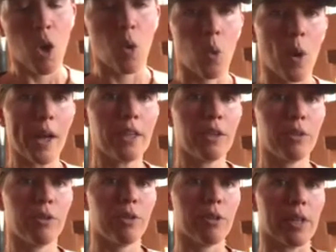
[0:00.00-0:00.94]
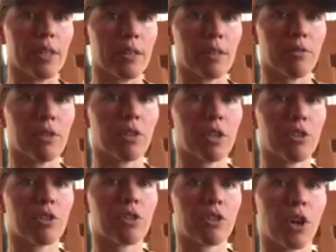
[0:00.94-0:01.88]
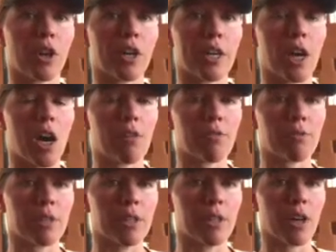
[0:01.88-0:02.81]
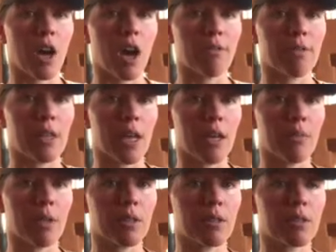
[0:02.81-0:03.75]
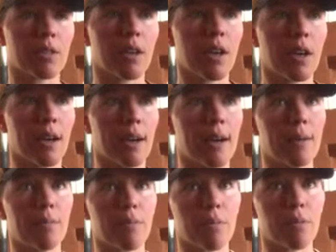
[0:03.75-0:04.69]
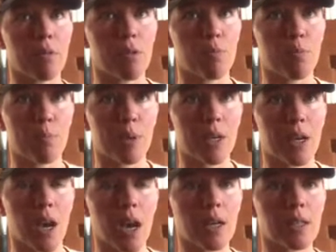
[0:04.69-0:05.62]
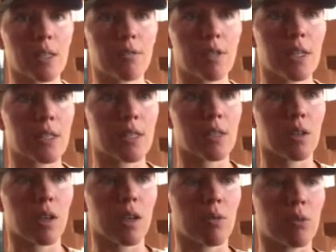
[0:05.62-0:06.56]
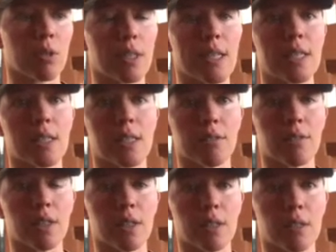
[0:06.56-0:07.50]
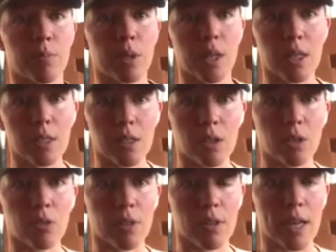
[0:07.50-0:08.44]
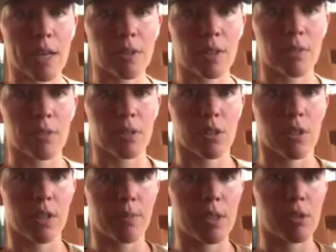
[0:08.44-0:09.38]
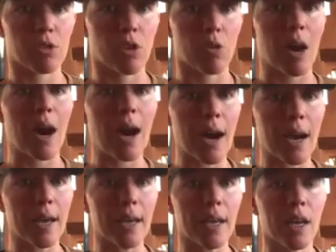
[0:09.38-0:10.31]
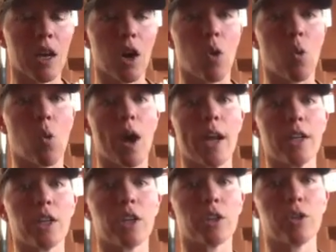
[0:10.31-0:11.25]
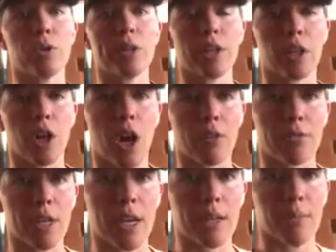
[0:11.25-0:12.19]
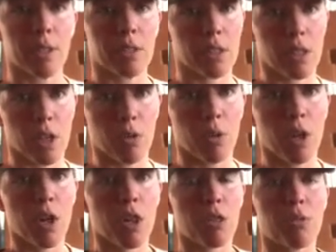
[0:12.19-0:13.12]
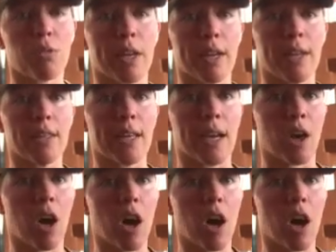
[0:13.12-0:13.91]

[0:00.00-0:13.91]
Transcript: when you do this, if you're just starting off with your coffee enemas, Because of this release of because the glutathione levels are going to be so high when you're doing your coffee enemas, through that in that